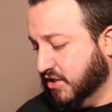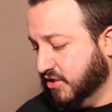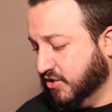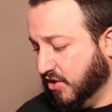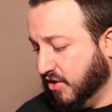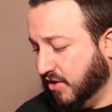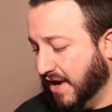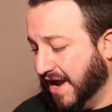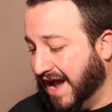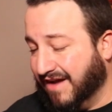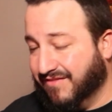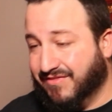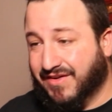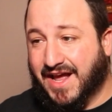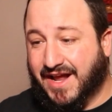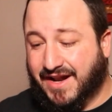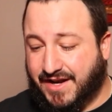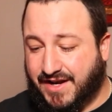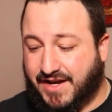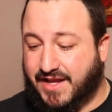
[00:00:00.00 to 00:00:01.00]
So I haven't
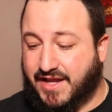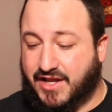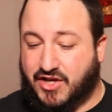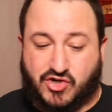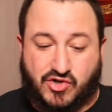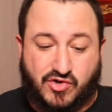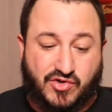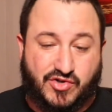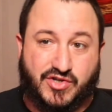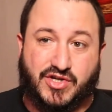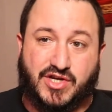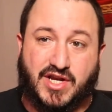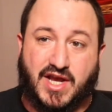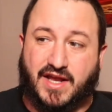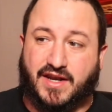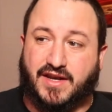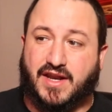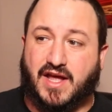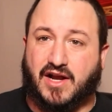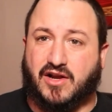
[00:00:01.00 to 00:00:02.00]
had any issues
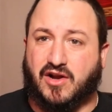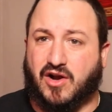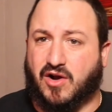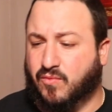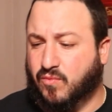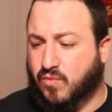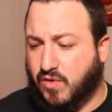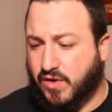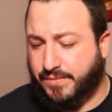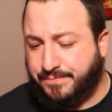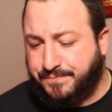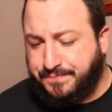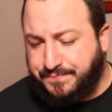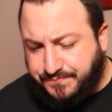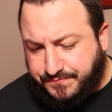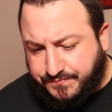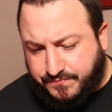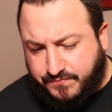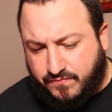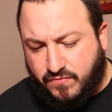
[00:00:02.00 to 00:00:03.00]
yet, knock on wood.
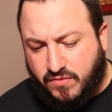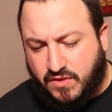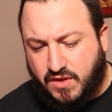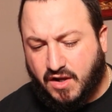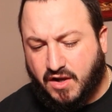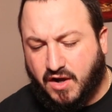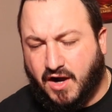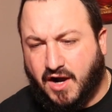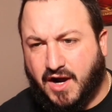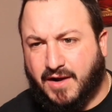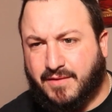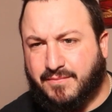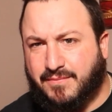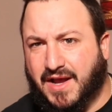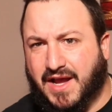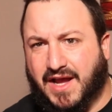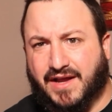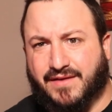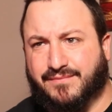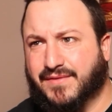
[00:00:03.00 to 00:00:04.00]

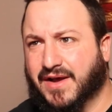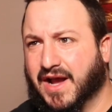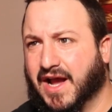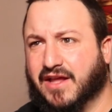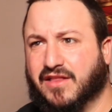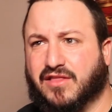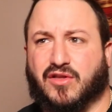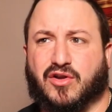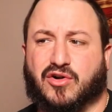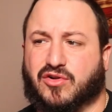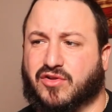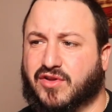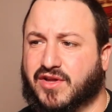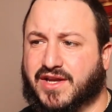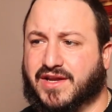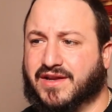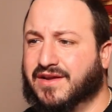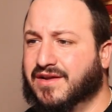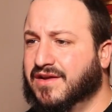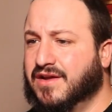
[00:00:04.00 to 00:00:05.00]
And I
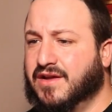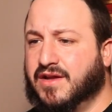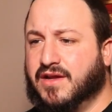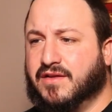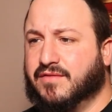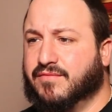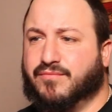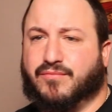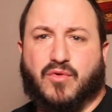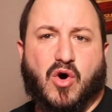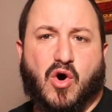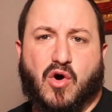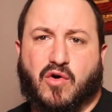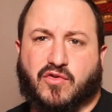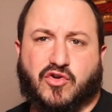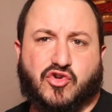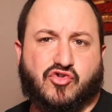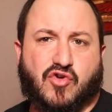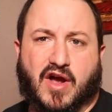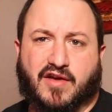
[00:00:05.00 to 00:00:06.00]
literally
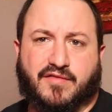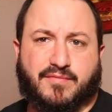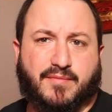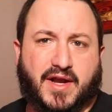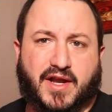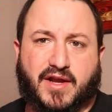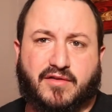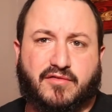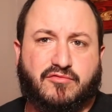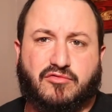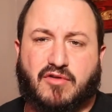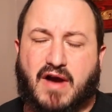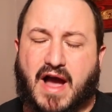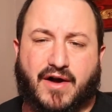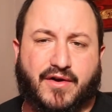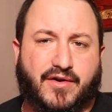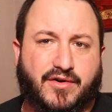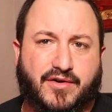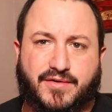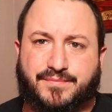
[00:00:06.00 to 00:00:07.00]
overdrive my
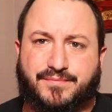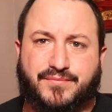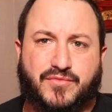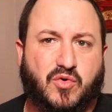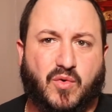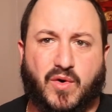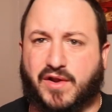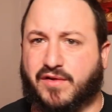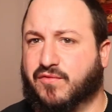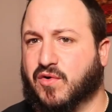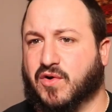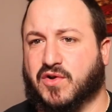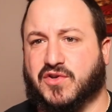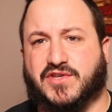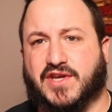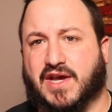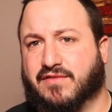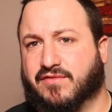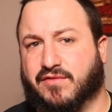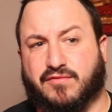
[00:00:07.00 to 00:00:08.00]
router
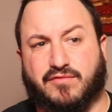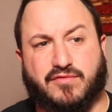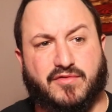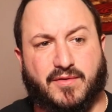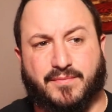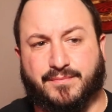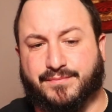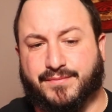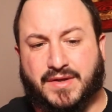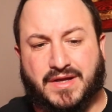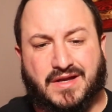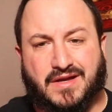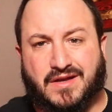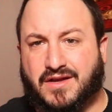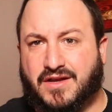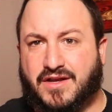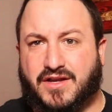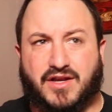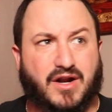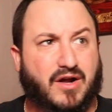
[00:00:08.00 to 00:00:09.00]
24/7 from,
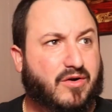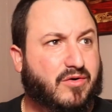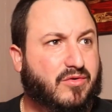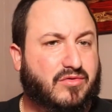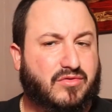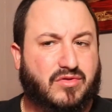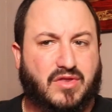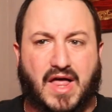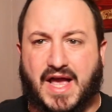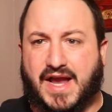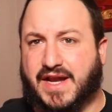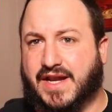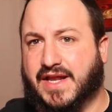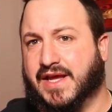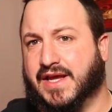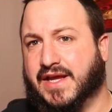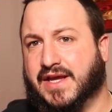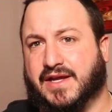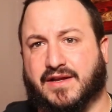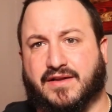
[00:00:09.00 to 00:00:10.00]
you know,
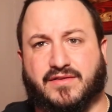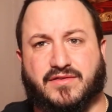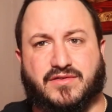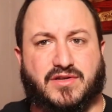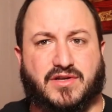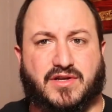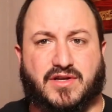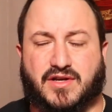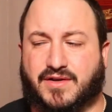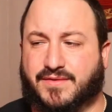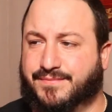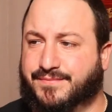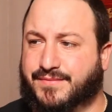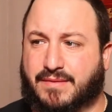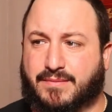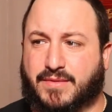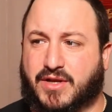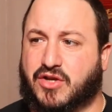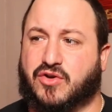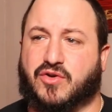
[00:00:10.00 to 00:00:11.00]
lighting to,
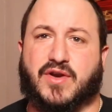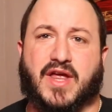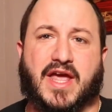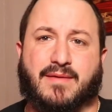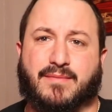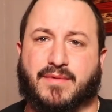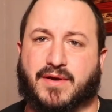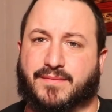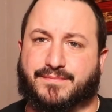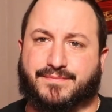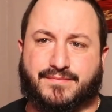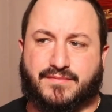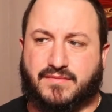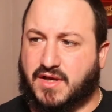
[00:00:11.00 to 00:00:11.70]
I mean, you name it.